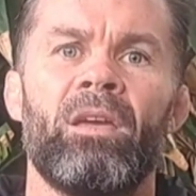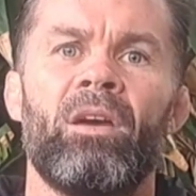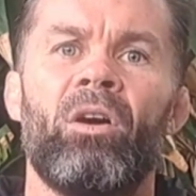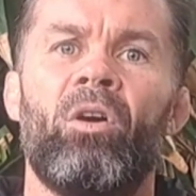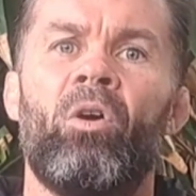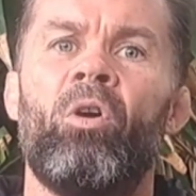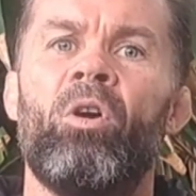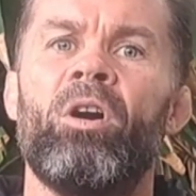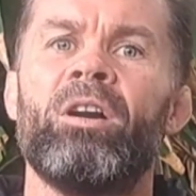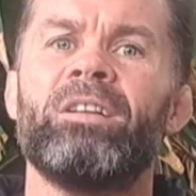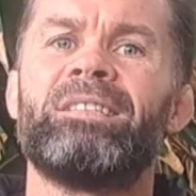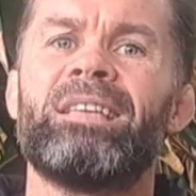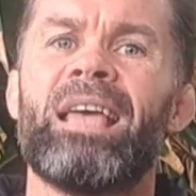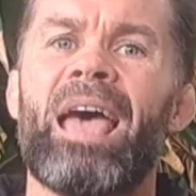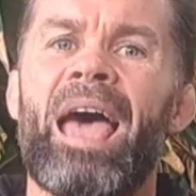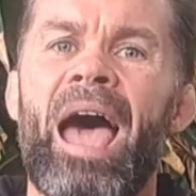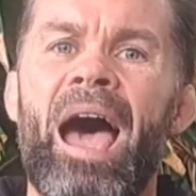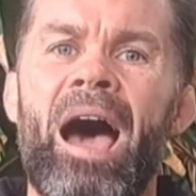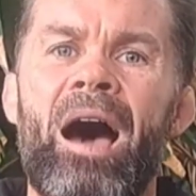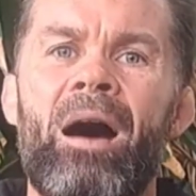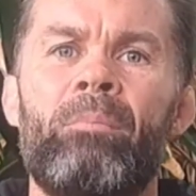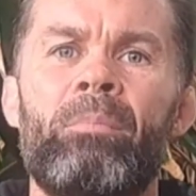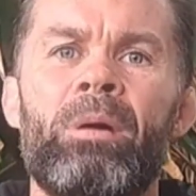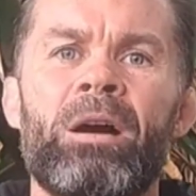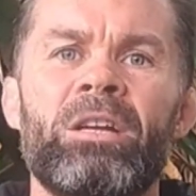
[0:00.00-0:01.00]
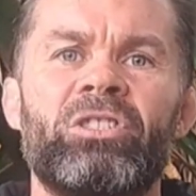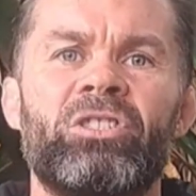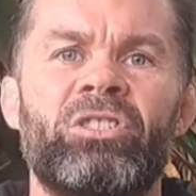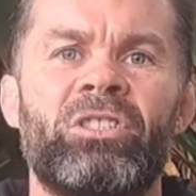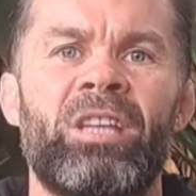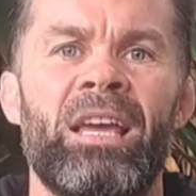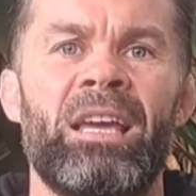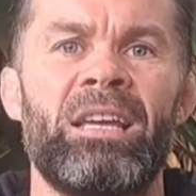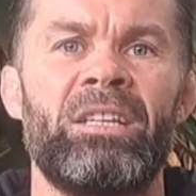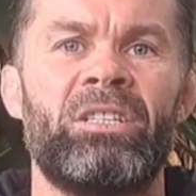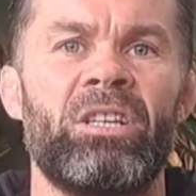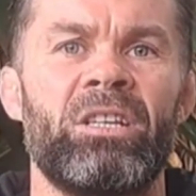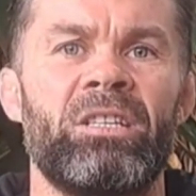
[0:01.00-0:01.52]
Or it's how much
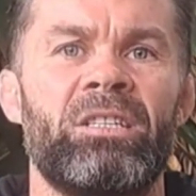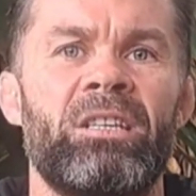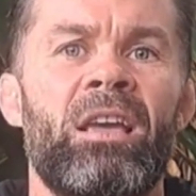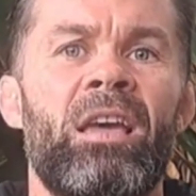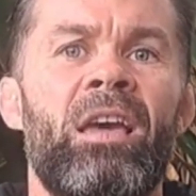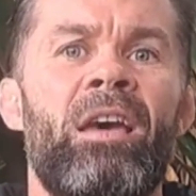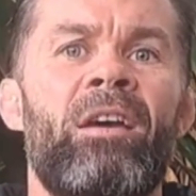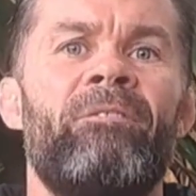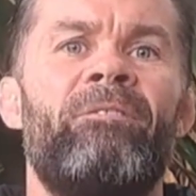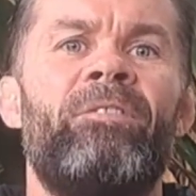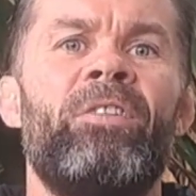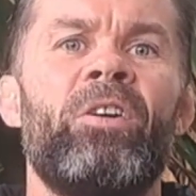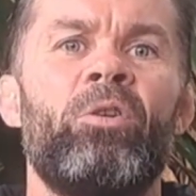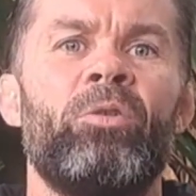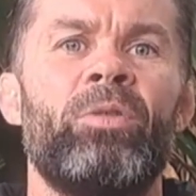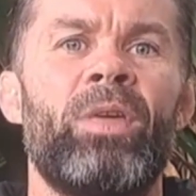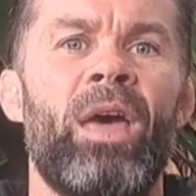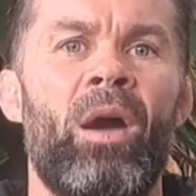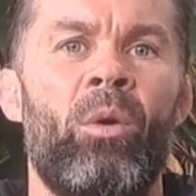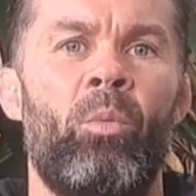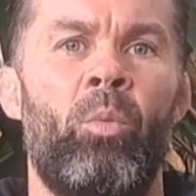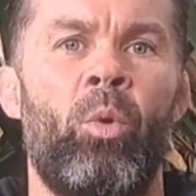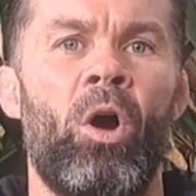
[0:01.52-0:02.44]
teachers feel their